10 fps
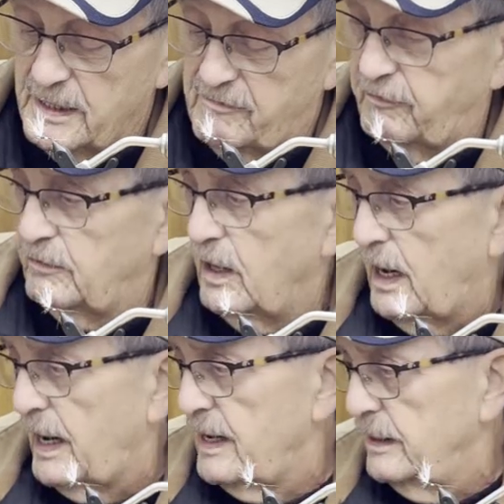
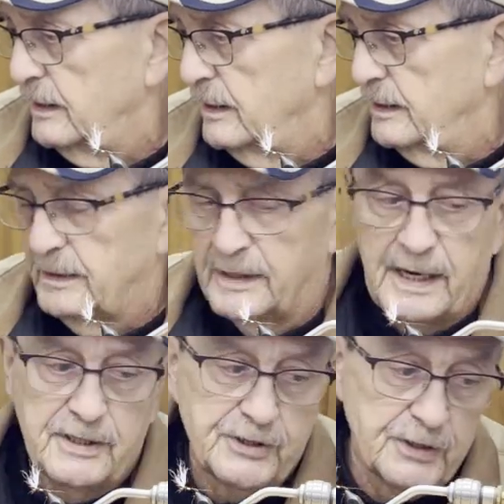fly in
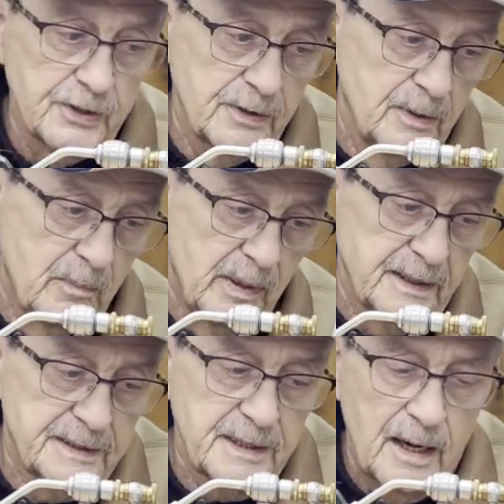nature,
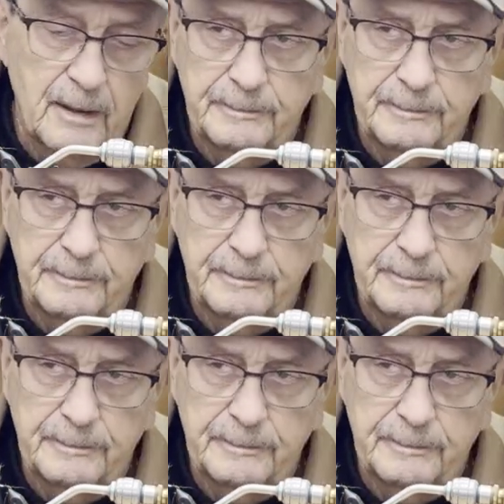but the